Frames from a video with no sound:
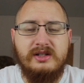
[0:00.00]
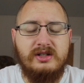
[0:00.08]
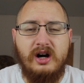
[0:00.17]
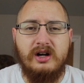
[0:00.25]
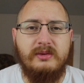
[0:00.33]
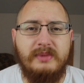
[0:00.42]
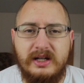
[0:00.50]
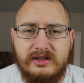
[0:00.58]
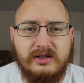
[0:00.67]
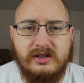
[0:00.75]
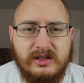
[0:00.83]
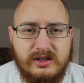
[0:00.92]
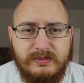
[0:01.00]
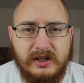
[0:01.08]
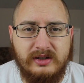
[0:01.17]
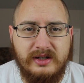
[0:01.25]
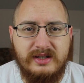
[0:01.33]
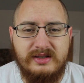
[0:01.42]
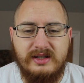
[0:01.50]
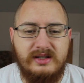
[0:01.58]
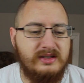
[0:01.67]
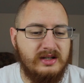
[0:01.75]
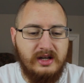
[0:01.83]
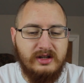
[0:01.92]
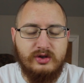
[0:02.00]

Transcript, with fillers: talk about your experiences,